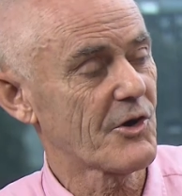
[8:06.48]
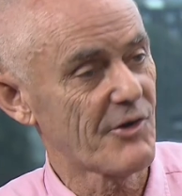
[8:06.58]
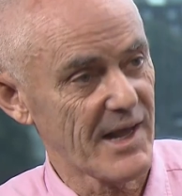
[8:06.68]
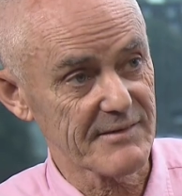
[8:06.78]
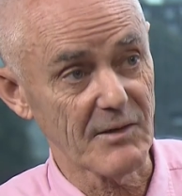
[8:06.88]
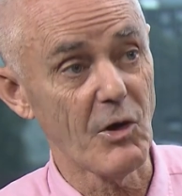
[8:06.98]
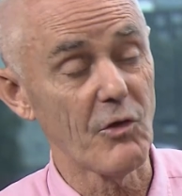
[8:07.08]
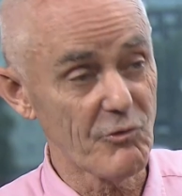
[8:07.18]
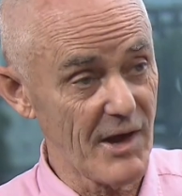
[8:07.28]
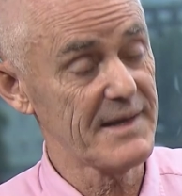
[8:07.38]
correct.
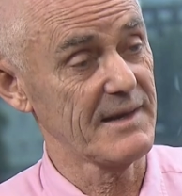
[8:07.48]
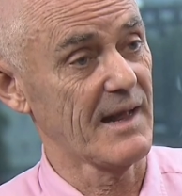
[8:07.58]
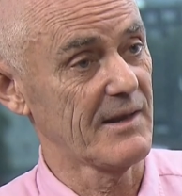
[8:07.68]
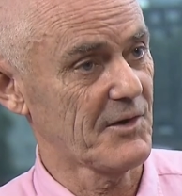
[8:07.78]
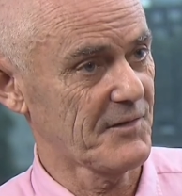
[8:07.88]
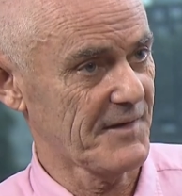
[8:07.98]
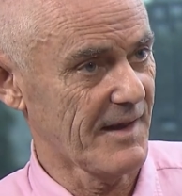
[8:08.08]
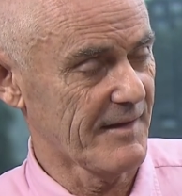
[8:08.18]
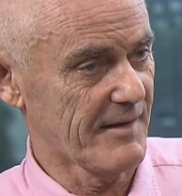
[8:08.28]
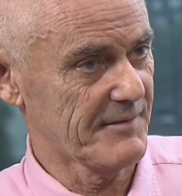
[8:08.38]
Already a lot
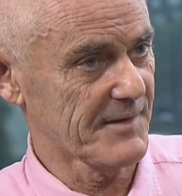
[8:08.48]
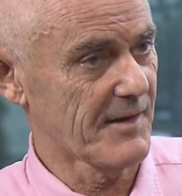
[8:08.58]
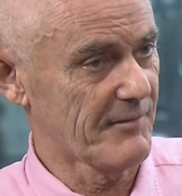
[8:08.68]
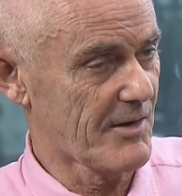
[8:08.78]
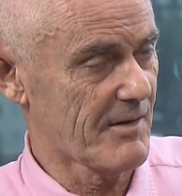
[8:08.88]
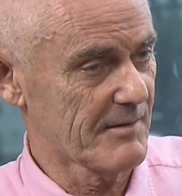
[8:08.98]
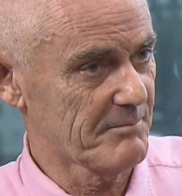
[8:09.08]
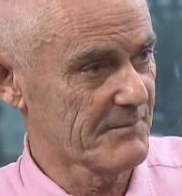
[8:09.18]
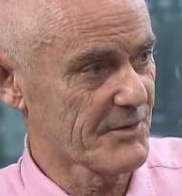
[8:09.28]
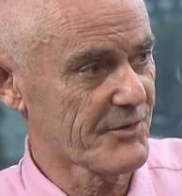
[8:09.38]
of our,
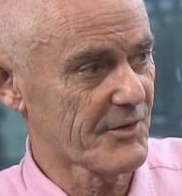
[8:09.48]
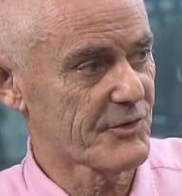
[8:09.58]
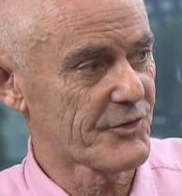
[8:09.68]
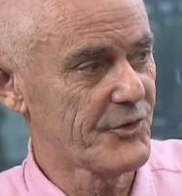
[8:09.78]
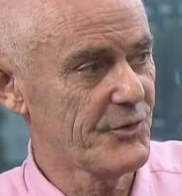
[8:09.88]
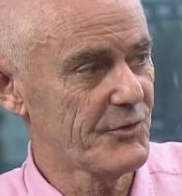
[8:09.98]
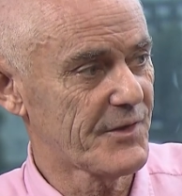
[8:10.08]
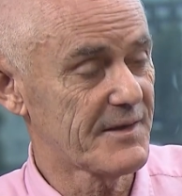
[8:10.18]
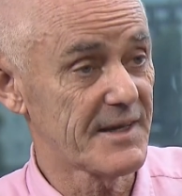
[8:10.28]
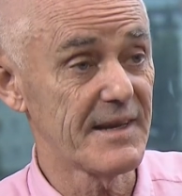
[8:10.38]
through
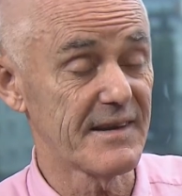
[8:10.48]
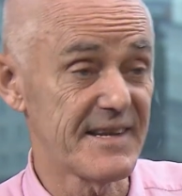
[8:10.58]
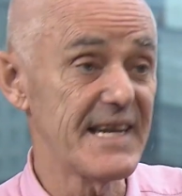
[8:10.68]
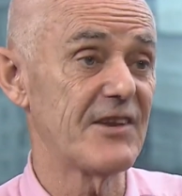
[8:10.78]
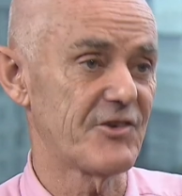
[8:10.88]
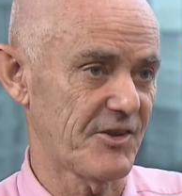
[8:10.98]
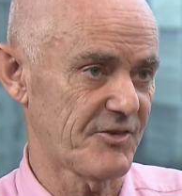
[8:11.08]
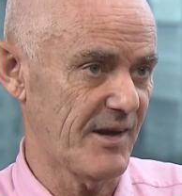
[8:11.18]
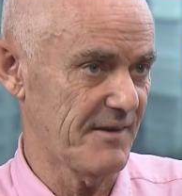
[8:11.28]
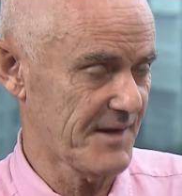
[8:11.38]
the
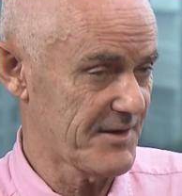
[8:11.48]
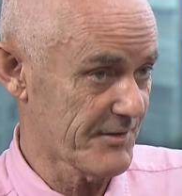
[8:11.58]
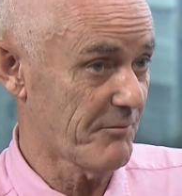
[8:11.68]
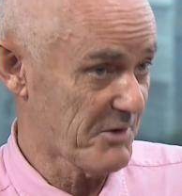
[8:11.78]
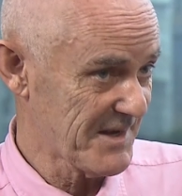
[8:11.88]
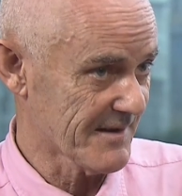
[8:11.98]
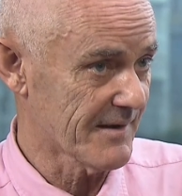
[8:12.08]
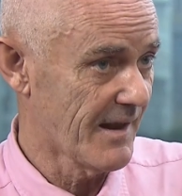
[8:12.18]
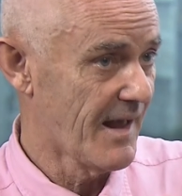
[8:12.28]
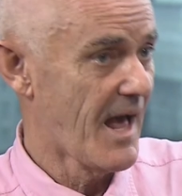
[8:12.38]
deindustrialization of
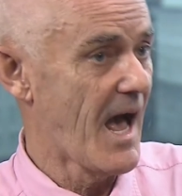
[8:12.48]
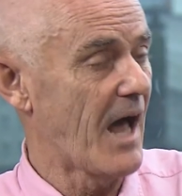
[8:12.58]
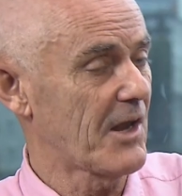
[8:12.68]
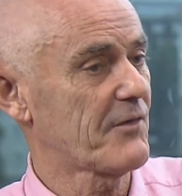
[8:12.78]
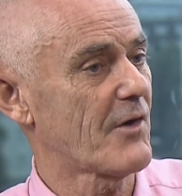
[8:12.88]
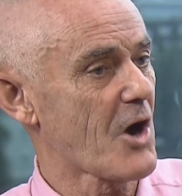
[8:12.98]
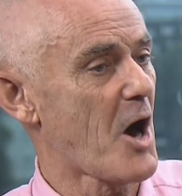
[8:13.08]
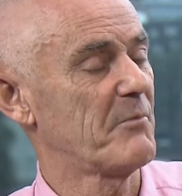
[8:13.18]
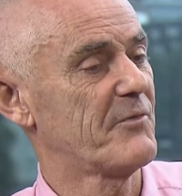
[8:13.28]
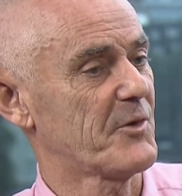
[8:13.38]
Britain, a lot of our
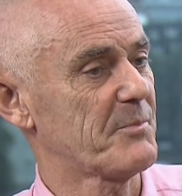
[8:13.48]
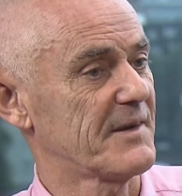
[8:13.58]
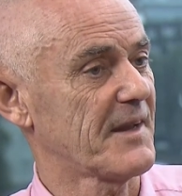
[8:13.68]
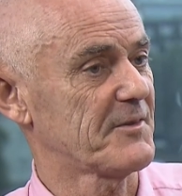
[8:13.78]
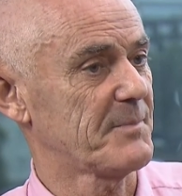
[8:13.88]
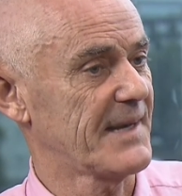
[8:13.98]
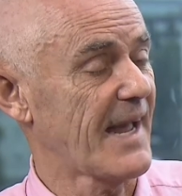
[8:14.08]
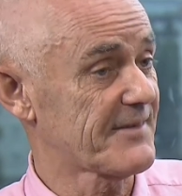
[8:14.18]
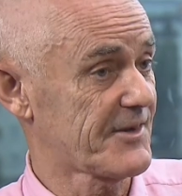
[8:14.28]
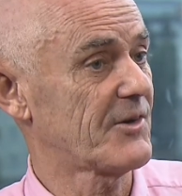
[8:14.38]
carbon footprint has been
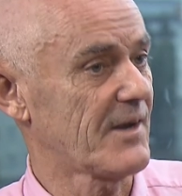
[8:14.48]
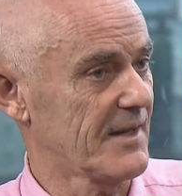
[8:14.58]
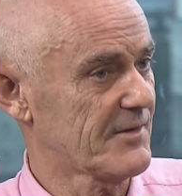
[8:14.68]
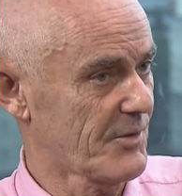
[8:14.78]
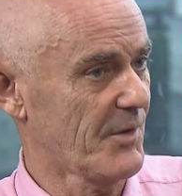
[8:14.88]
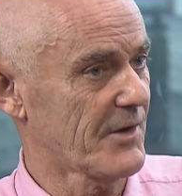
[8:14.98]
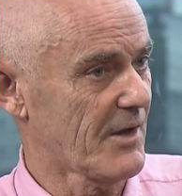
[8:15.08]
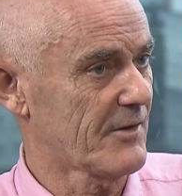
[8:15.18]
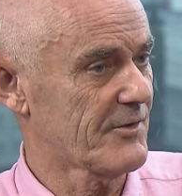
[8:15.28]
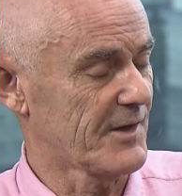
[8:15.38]
externalized to other
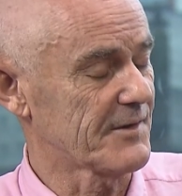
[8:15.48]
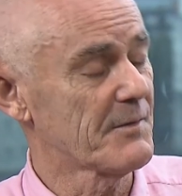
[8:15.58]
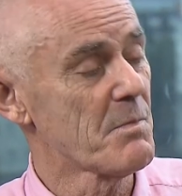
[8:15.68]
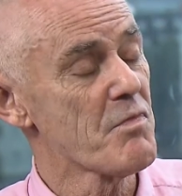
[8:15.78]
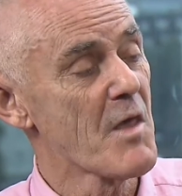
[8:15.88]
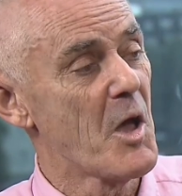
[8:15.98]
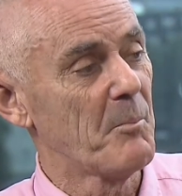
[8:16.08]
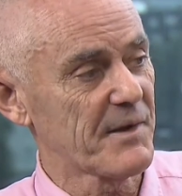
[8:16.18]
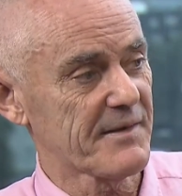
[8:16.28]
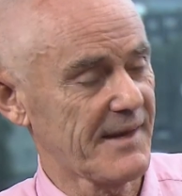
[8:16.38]
countries.
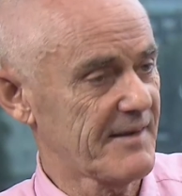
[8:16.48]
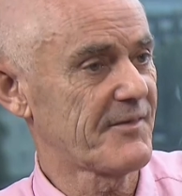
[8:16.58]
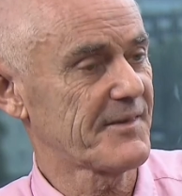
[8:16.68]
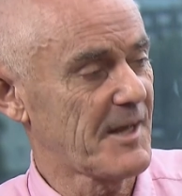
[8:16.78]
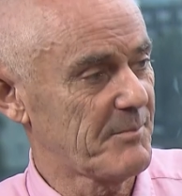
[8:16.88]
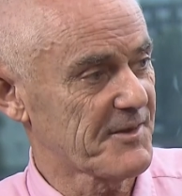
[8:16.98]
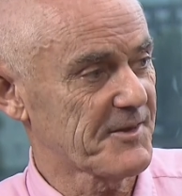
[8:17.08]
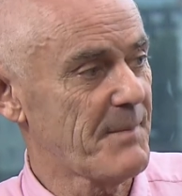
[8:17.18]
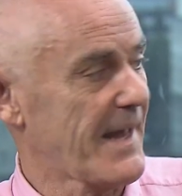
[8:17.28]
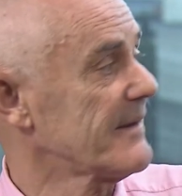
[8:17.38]
But take, for example,
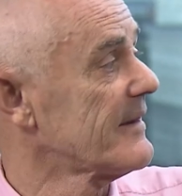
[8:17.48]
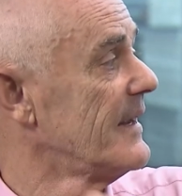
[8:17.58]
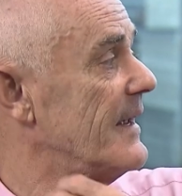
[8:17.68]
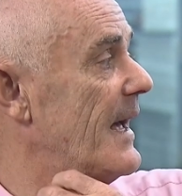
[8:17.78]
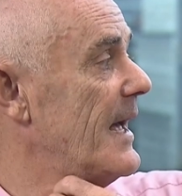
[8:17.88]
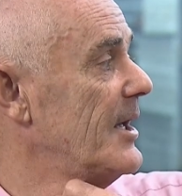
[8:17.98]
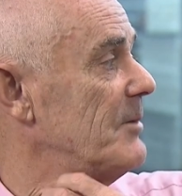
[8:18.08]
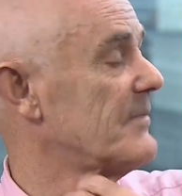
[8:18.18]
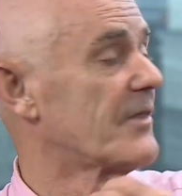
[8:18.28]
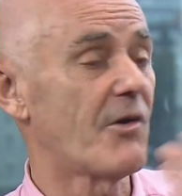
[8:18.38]
cement.
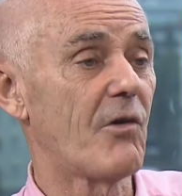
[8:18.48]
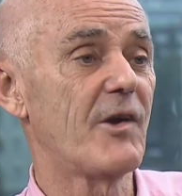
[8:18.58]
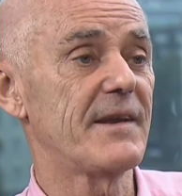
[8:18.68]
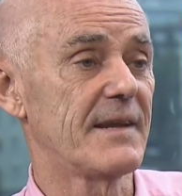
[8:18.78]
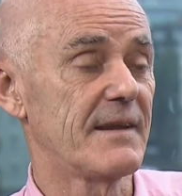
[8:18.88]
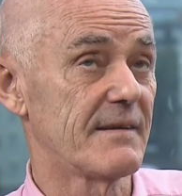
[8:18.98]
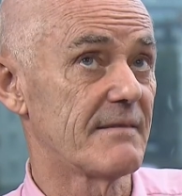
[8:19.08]
There are already